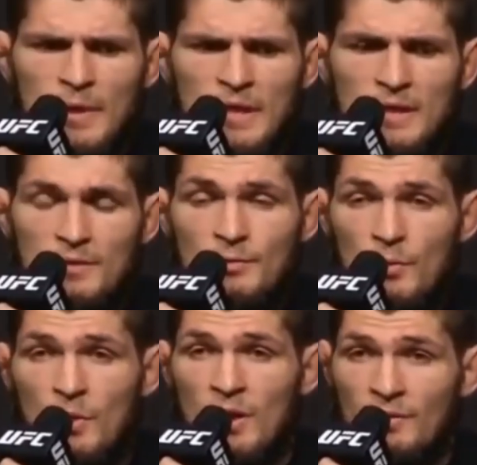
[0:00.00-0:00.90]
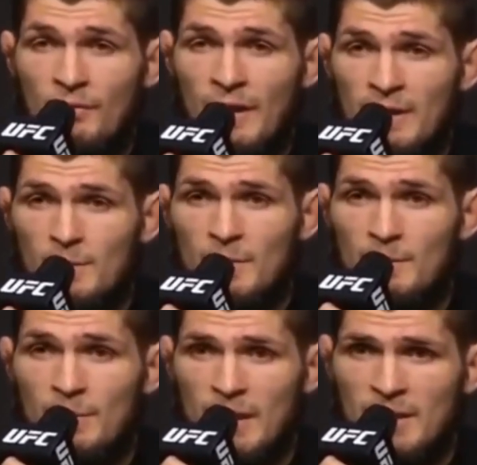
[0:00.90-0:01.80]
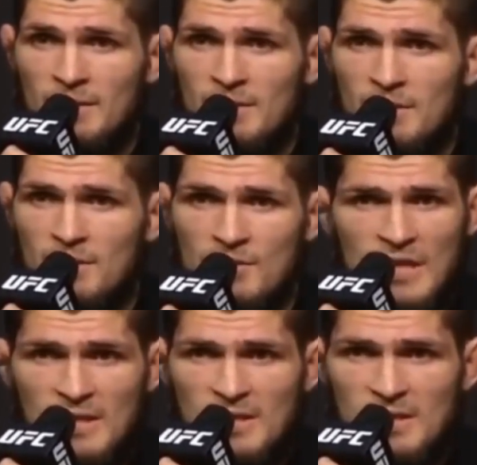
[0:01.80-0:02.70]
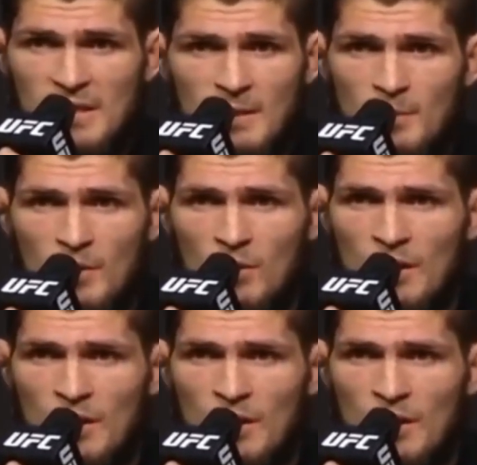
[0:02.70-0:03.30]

But if you wanna find me, please just send me